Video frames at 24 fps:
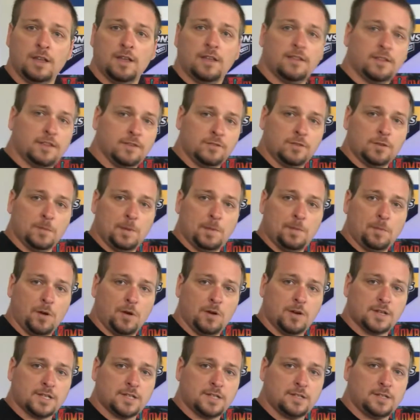This is going to be
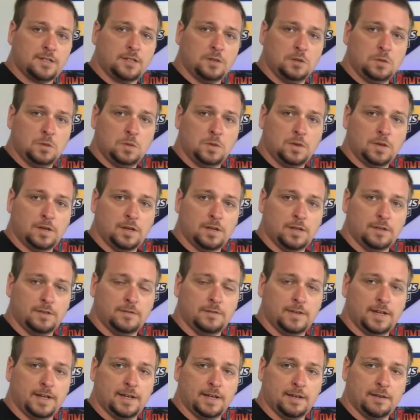part 2 of
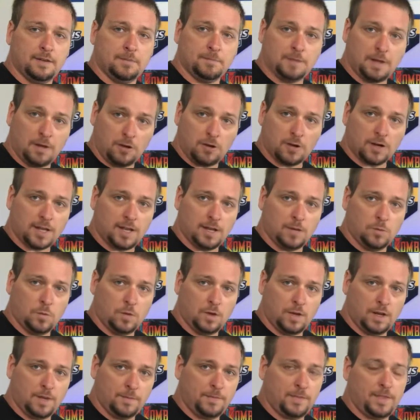my Arcade
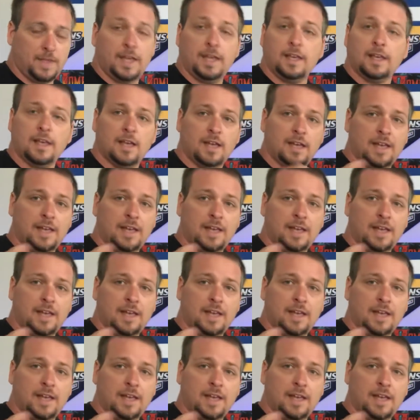1-Up thing.